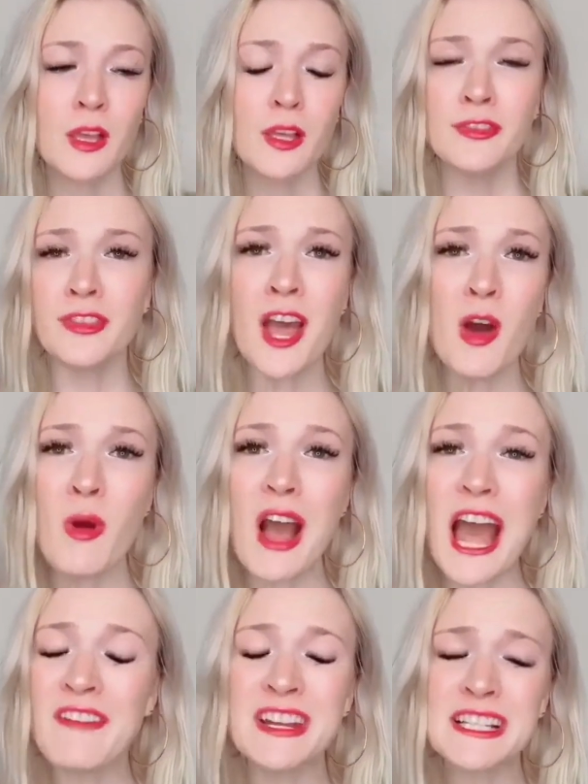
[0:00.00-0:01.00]
No, I
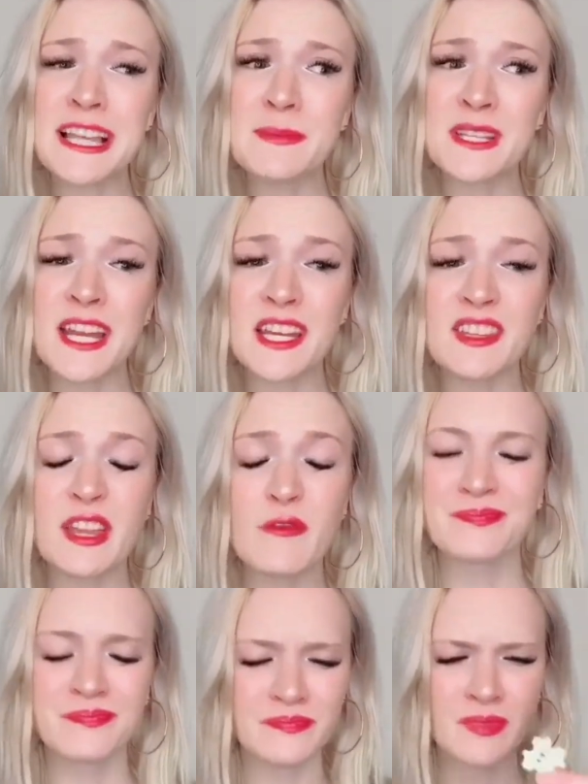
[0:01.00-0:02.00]
haven't accepted anything from...
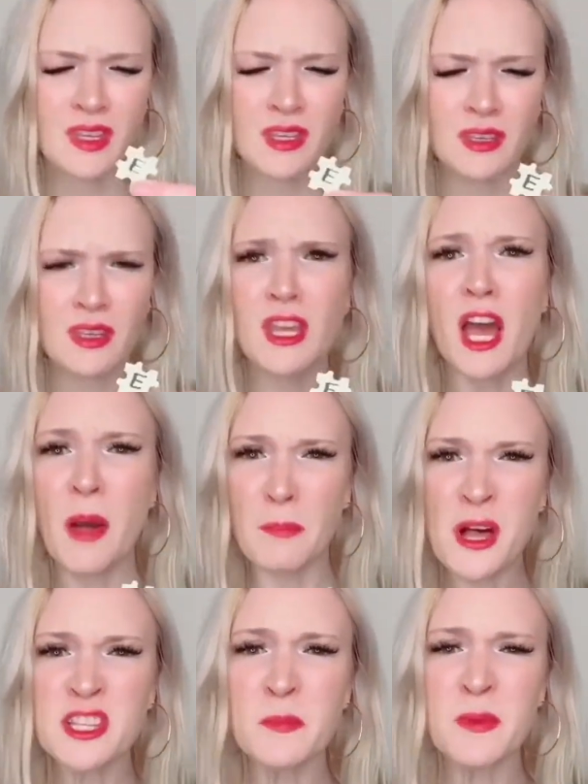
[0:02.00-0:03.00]
A
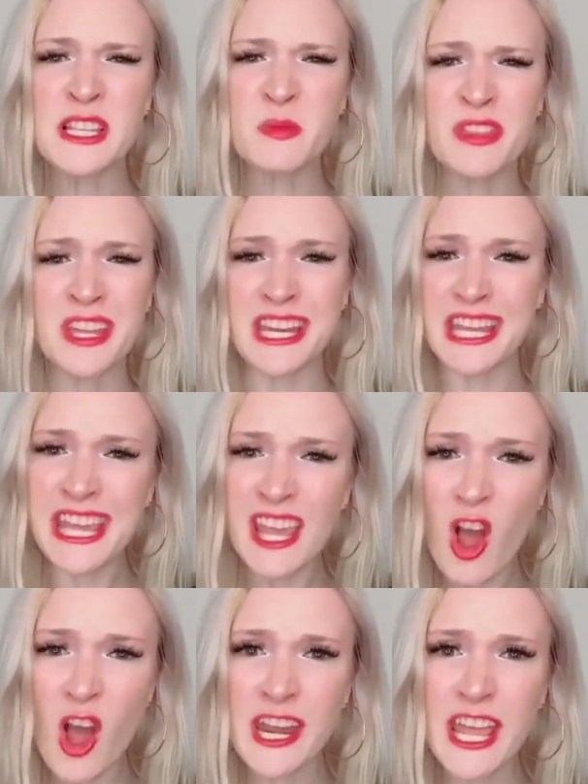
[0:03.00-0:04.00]
puzzle piece with an E
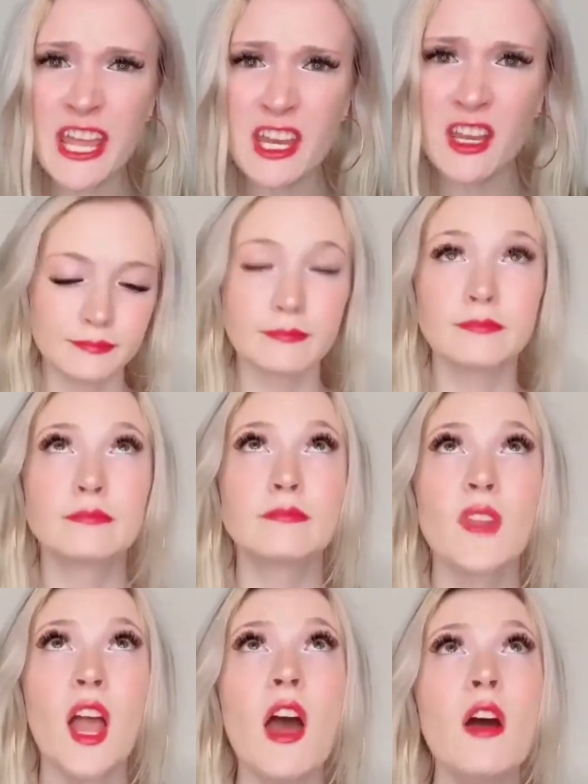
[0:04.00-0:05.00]
on it.
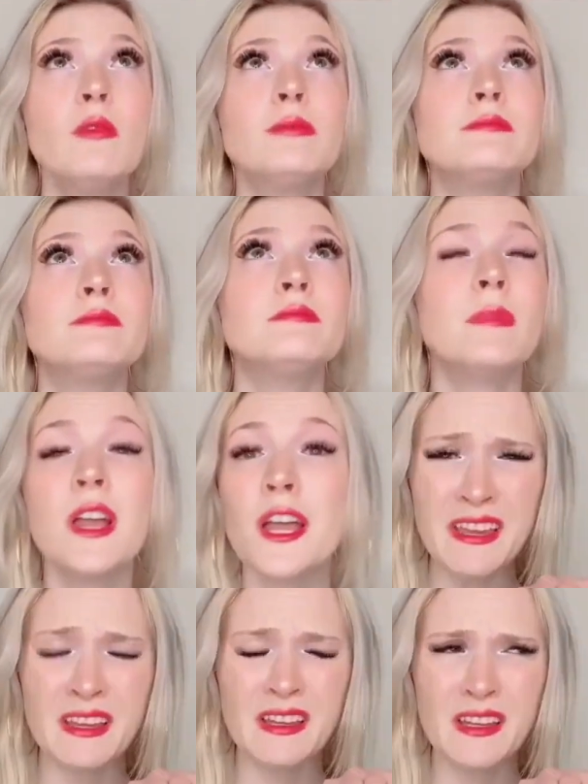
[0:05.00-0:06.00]
Oh.
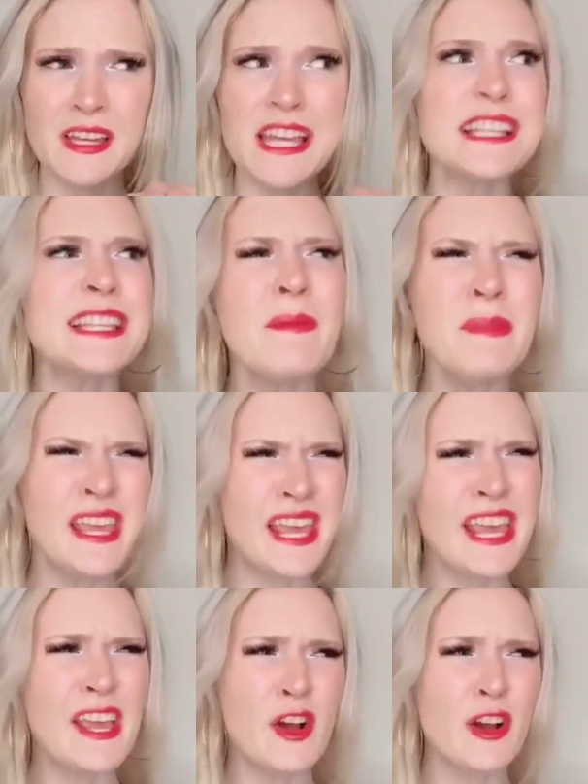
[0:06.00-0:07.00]
He sent me E
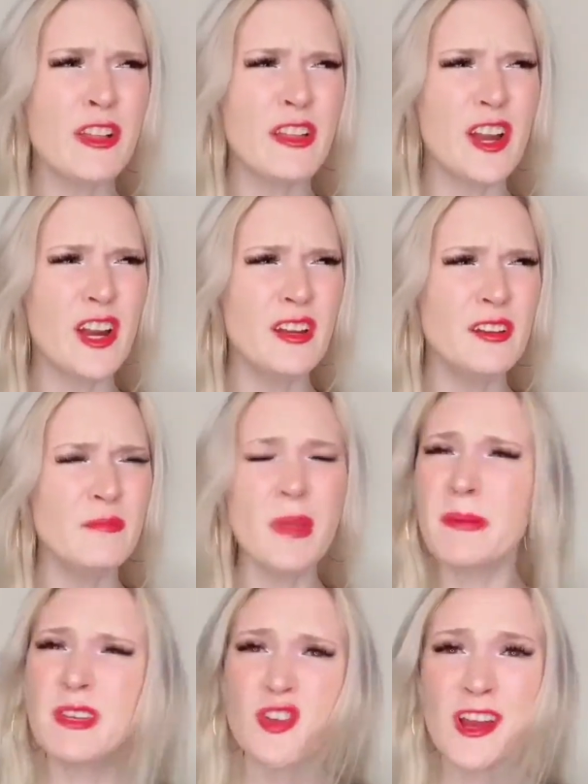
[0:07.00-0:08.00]
earlier. Maybe he's
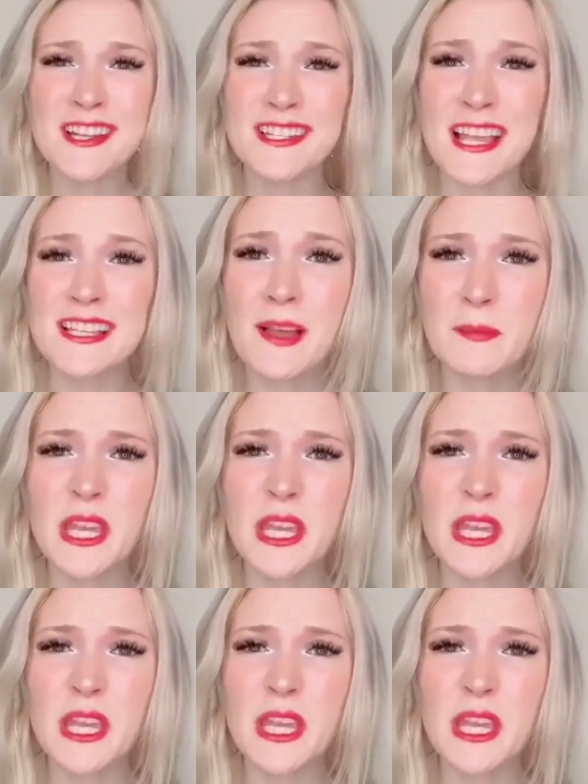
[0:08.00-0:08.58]
trying to say something?